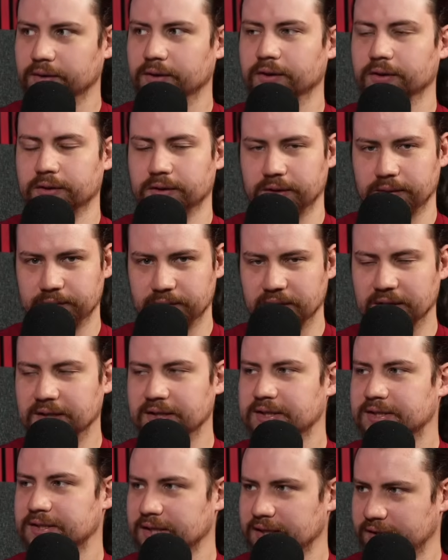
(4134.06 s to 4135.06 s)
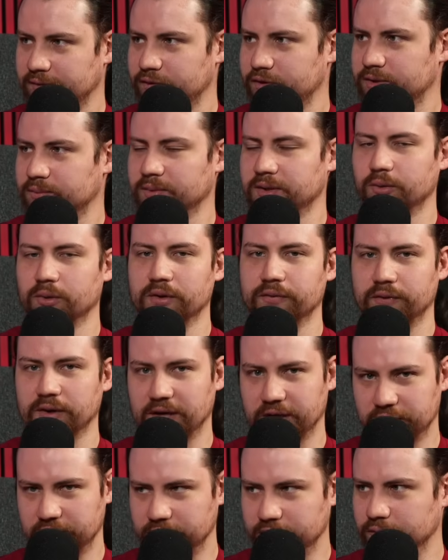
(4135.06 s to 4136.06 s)
Okay, at least that gives you some leeway for
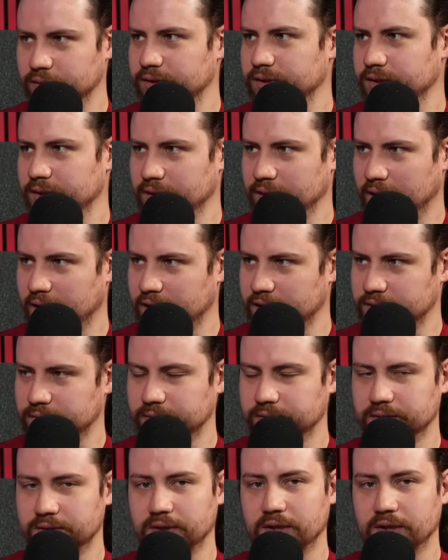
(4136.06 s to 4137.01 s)
actually using the enhancements.